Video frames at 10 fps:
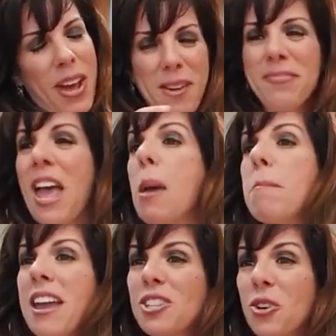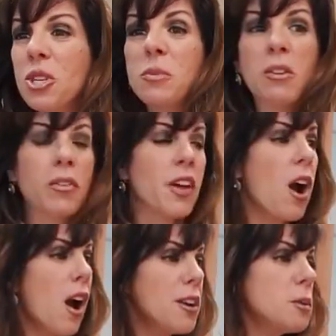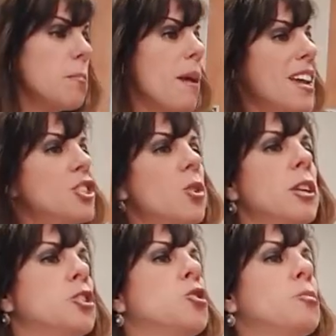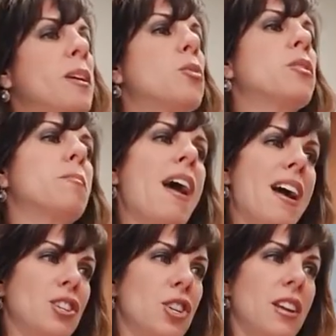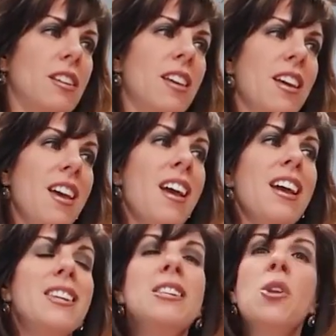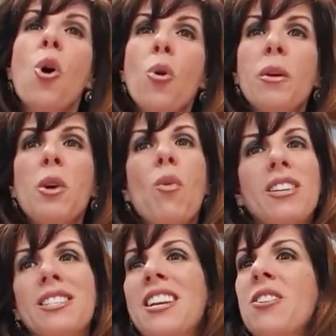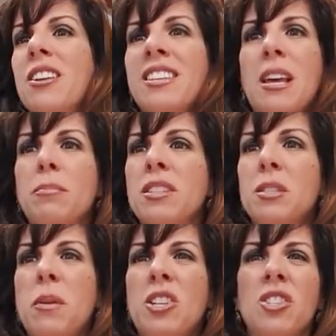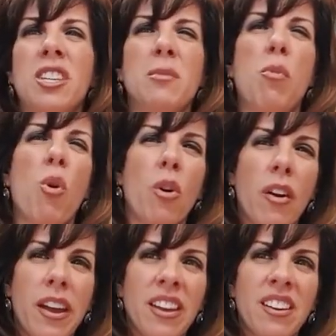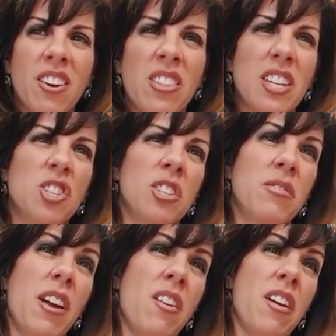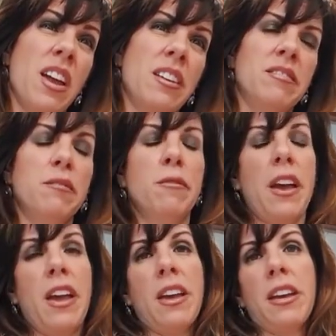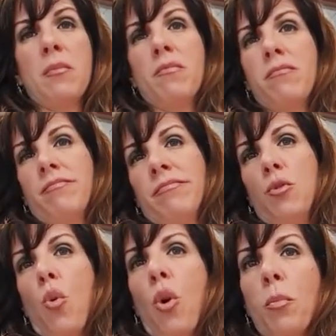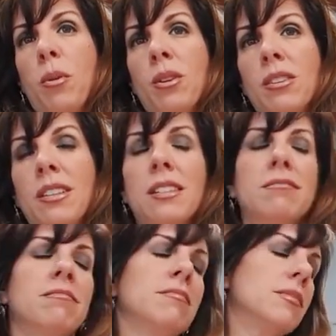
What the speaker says: Okay? Make sure you speak from the heart. Make sure that you speak with passion. Nobody wants to hear an acceptance speech that's boring or that's just very vague and normal and